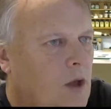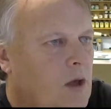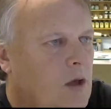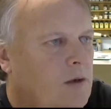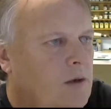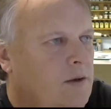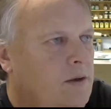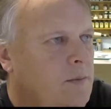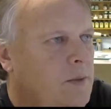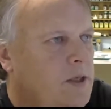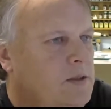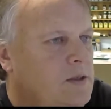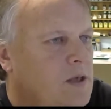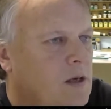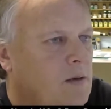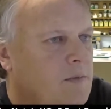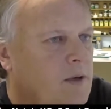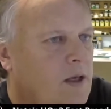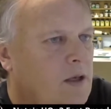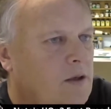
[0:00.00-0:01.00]
In the
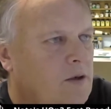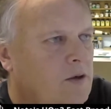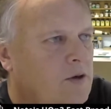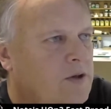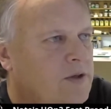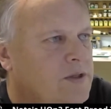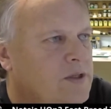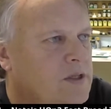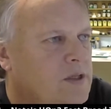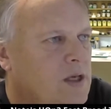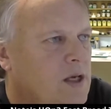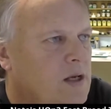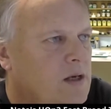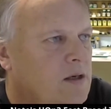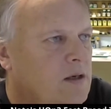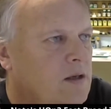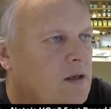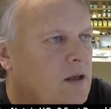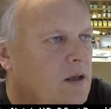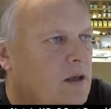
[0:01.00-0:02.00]
meantime, Nate, you can
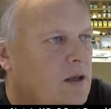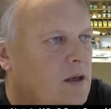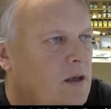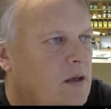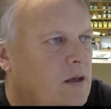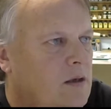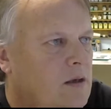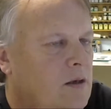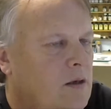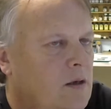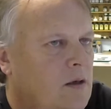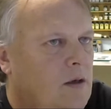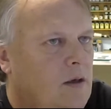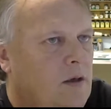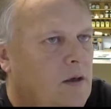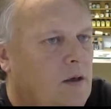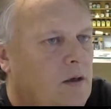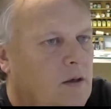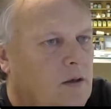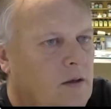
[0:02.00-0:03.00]
send the
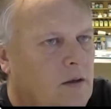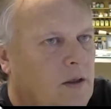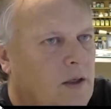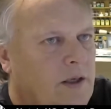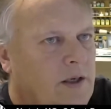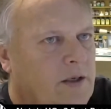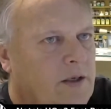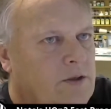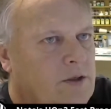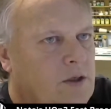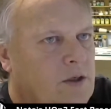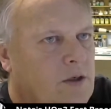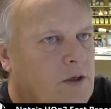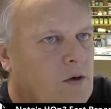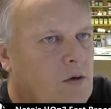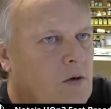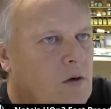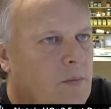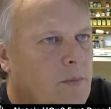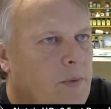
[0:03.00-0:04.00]
link to
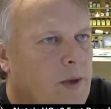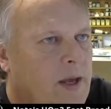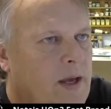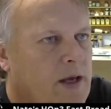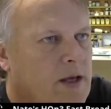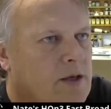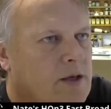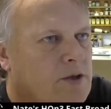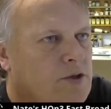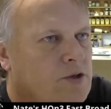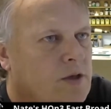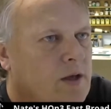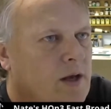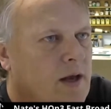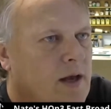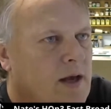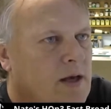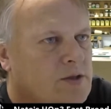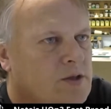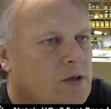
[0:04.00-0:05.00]
your page
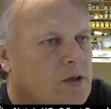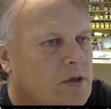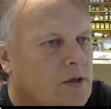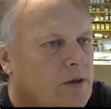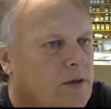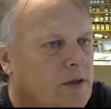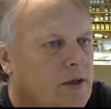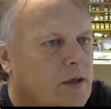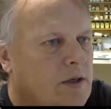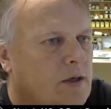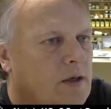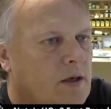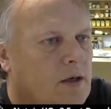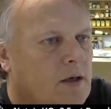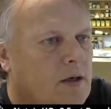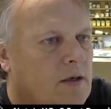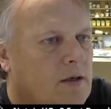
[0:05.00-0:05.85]
that has all the